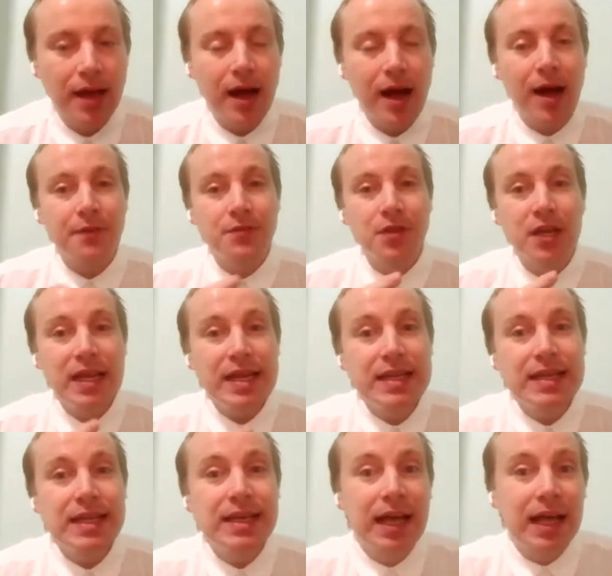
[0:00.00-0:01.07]
After
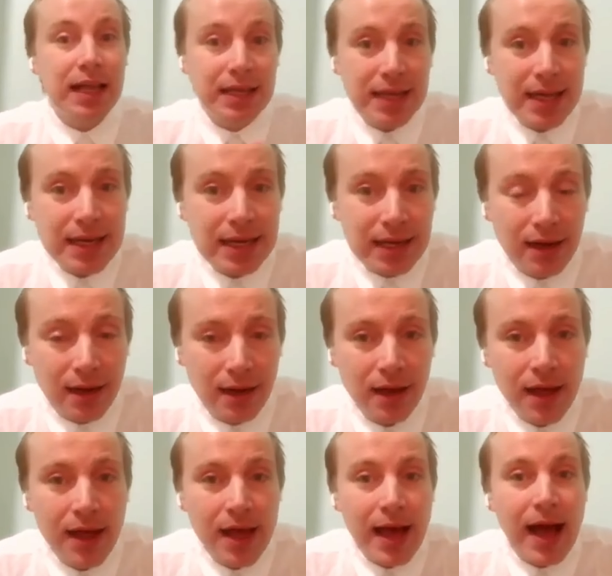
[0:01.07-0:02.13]
eating a little,
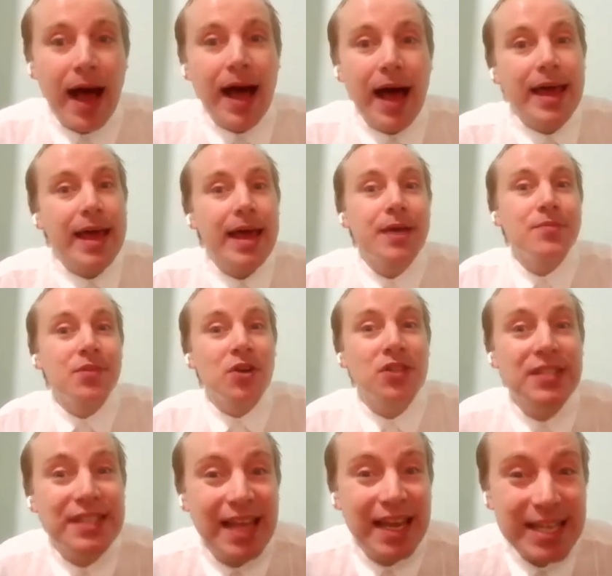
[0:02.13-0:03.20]
I am
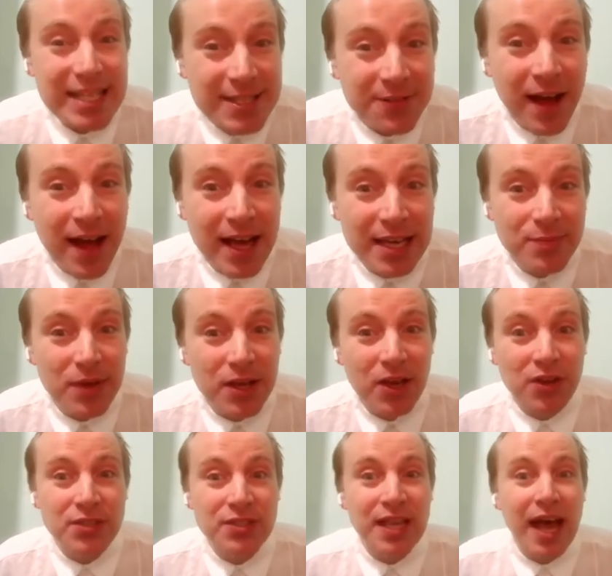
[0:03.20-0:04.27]
not satisfied
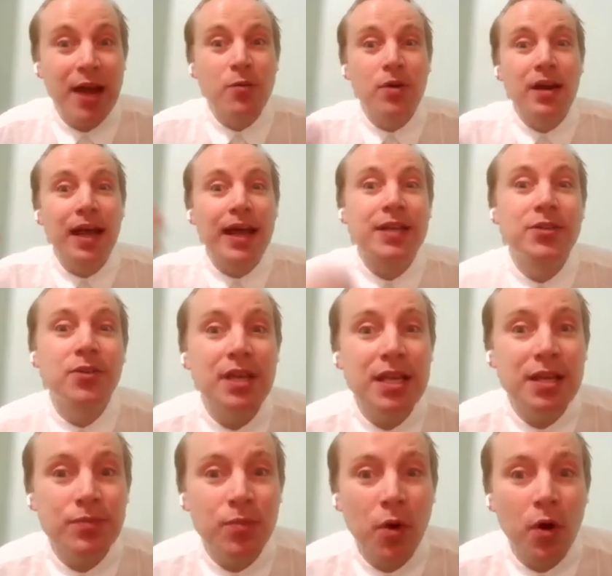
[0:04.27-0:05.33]
because I would like to
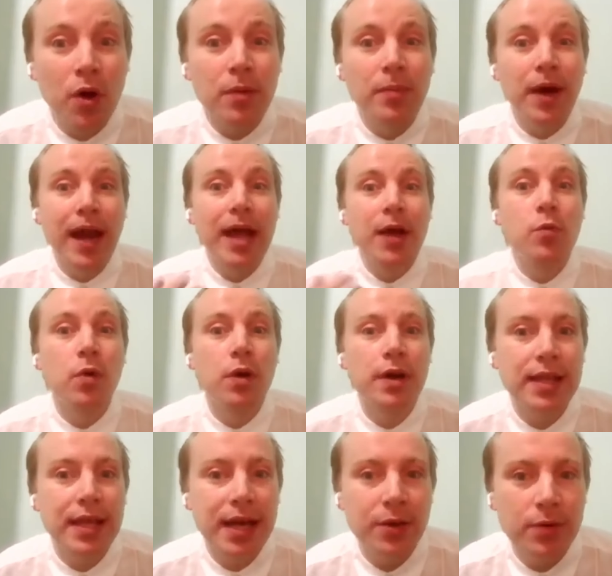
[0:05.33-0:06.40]
eat more, but I worry
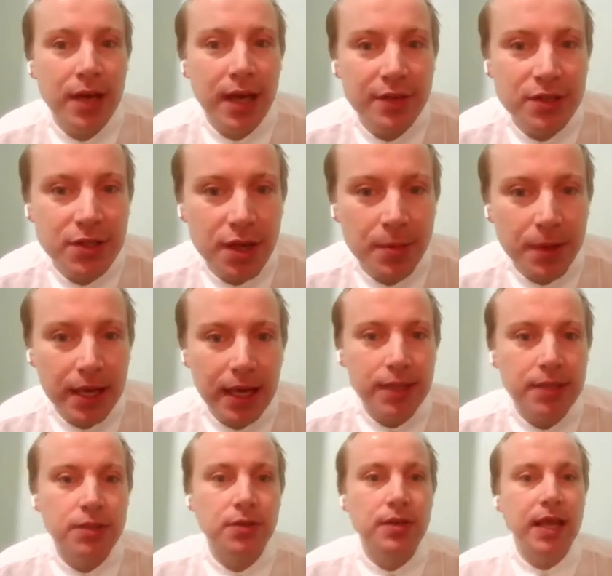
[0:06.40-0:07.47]
that I would have a stomachache.
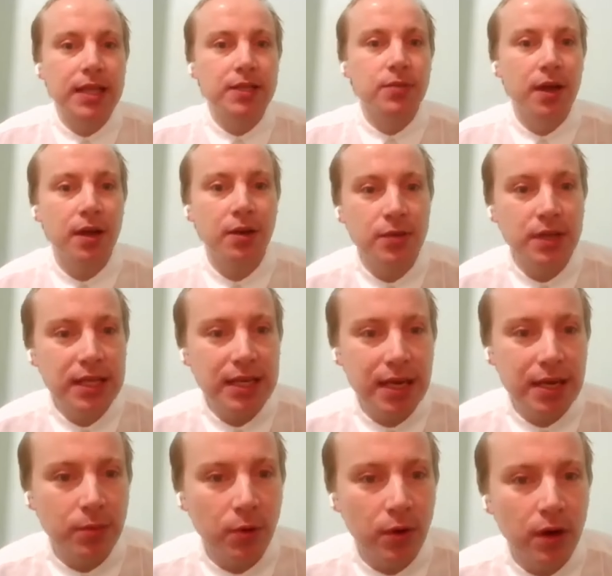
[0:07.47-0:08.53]
So that's why I don't eat
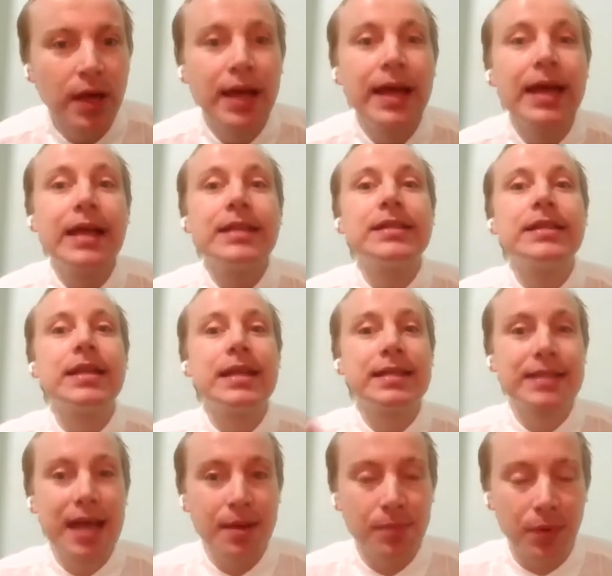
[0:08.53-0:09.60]
anymore. It's an
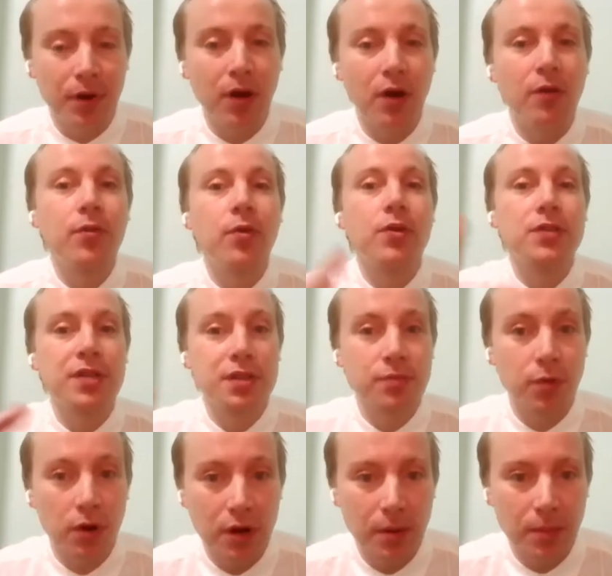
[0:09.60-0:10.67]
example. Of course, it's
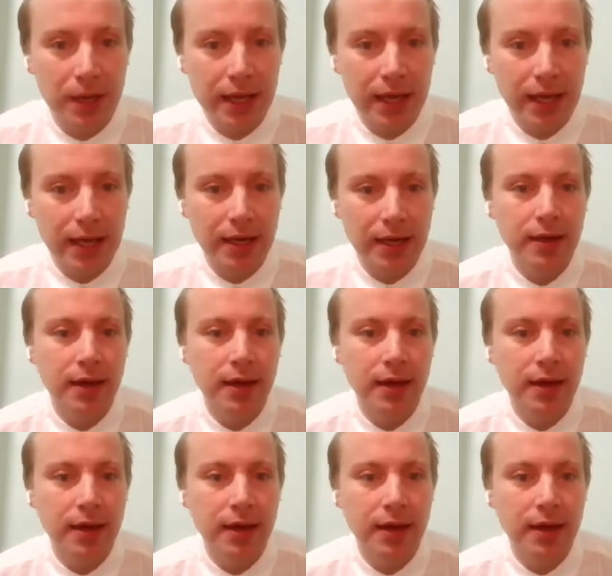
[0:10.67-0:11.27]
more complicated.